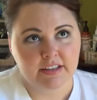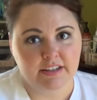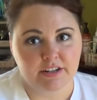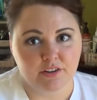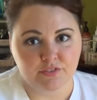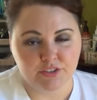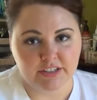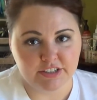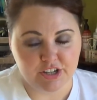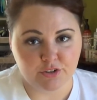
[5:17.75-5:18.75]
you know if you're in
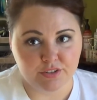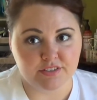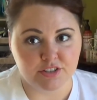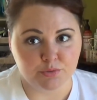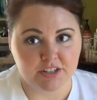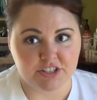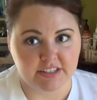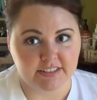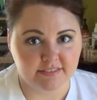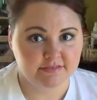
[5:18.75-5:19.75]
a deodorant
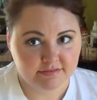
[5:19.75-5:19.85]
situation